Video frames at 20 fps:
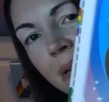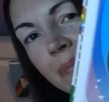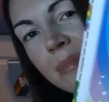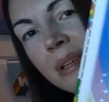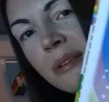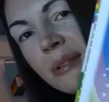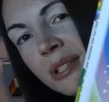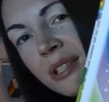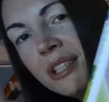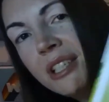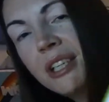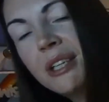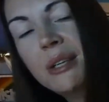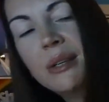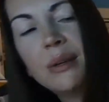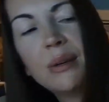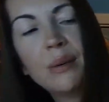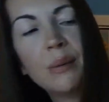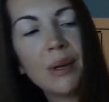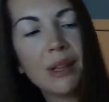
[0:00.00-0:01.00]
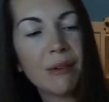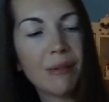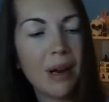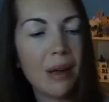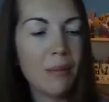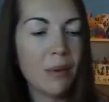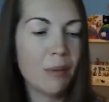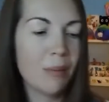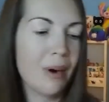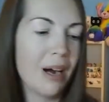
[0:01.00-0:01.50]
what I'm used to with
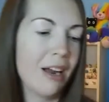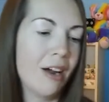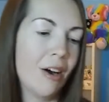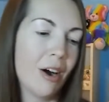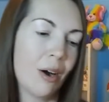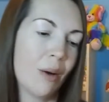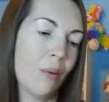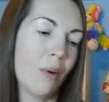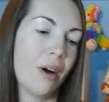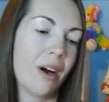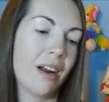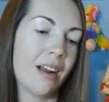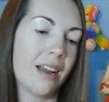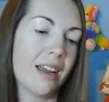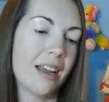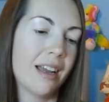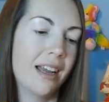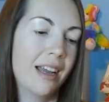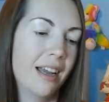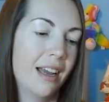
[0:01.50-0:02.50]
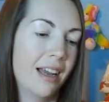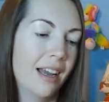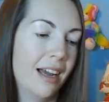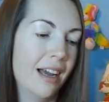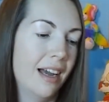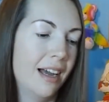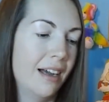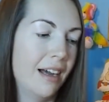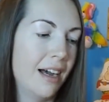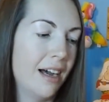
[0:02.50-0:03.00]
Rainbow Brite artwork.
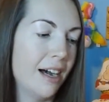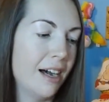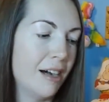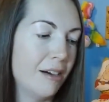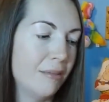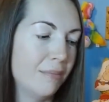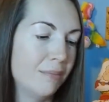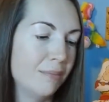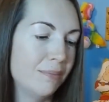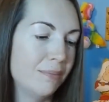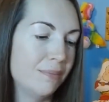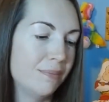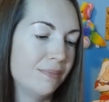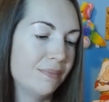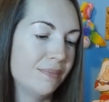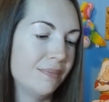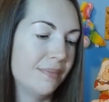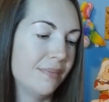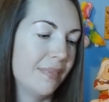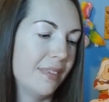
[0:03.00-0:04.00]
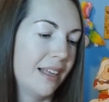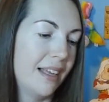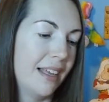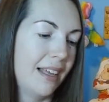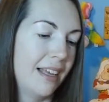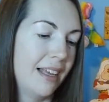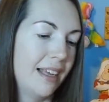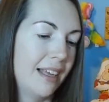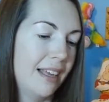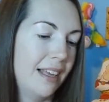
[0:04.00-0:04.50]
Um,
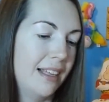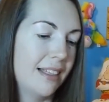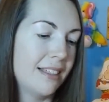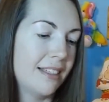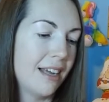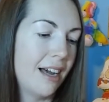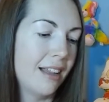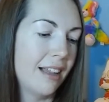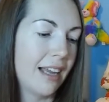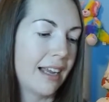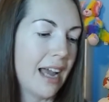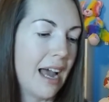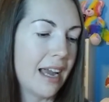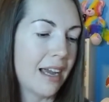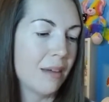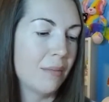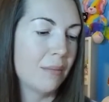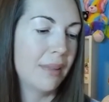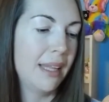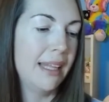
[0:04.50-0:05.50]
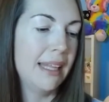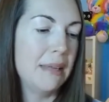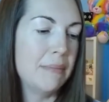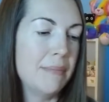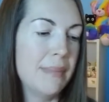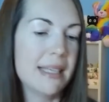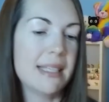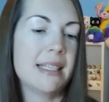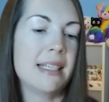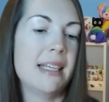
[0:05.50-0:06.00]
it's not like I completely
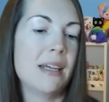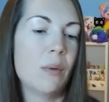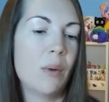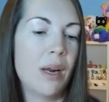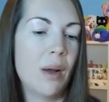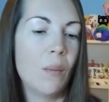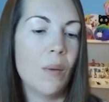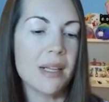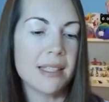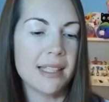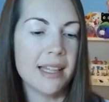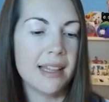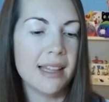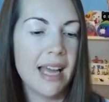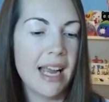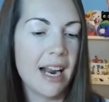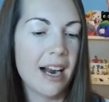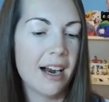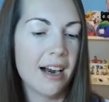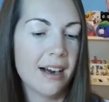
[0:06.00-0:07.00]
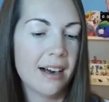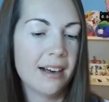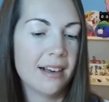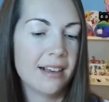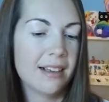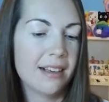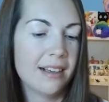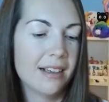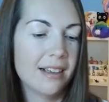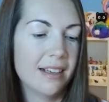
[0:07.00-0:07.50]
missed it when it wasn't there.
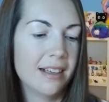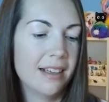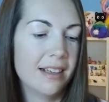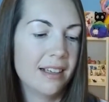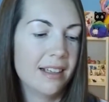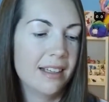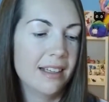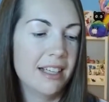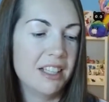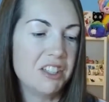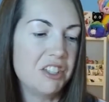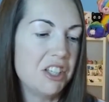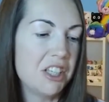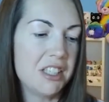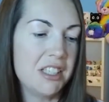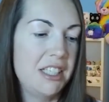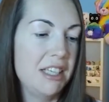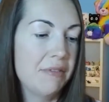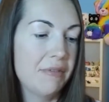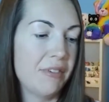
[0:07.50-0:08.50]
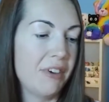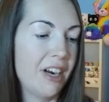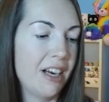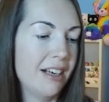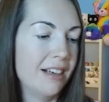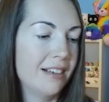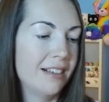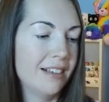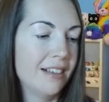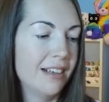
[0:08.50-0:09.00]
It's just
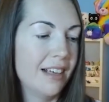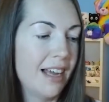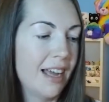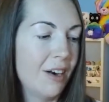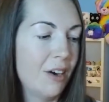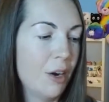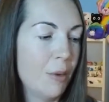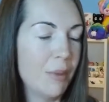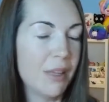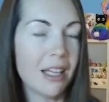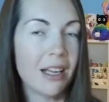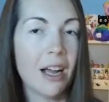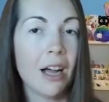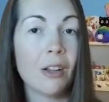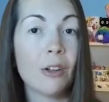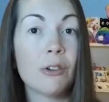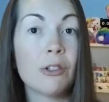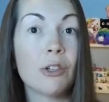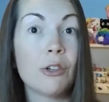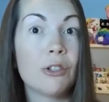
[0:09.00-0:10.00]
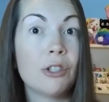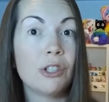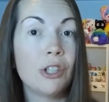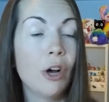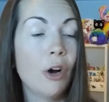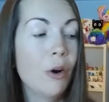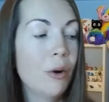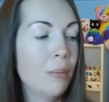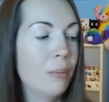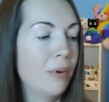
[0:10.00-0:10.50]
different. I don't know, but the colors
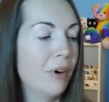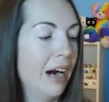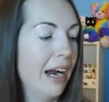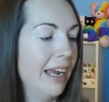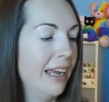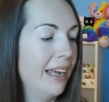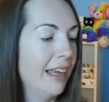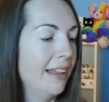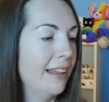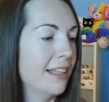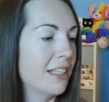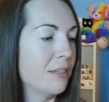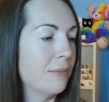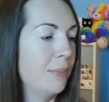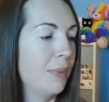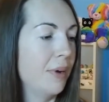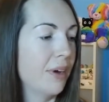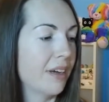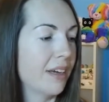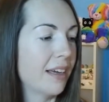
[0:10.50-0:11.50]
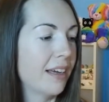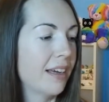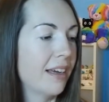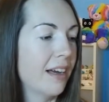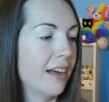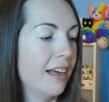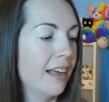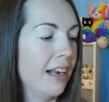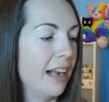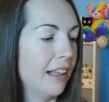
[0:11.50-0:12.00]
so bright in this book,
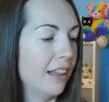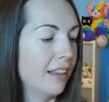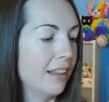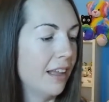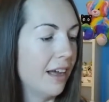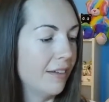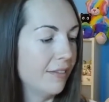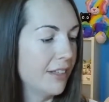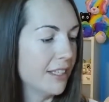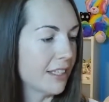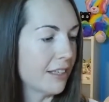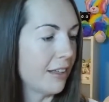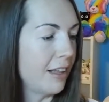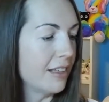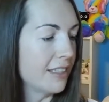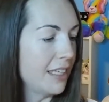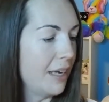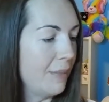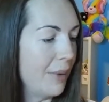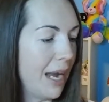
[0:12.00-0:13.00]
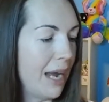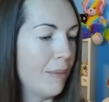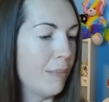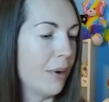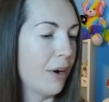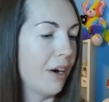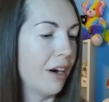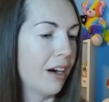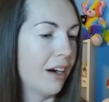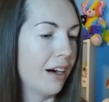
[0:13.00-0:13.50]
and I love this glossy
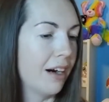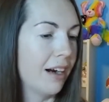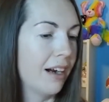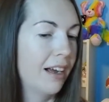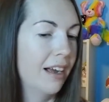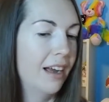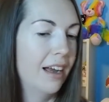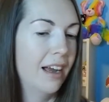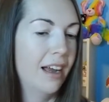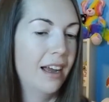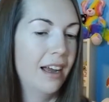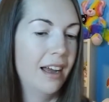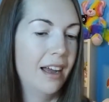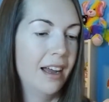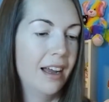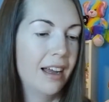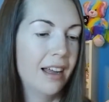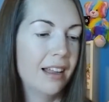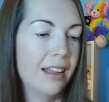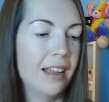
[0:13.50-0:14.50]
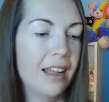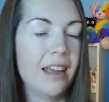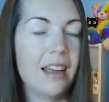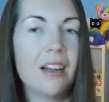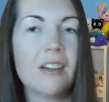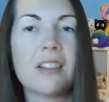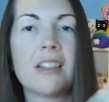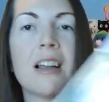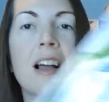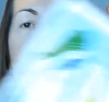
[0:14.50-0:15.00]
paper. Like,
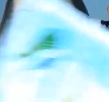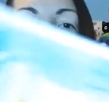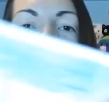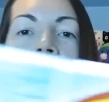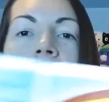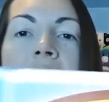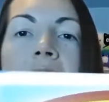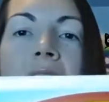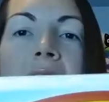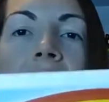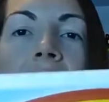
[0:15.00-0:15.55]
here's the color kids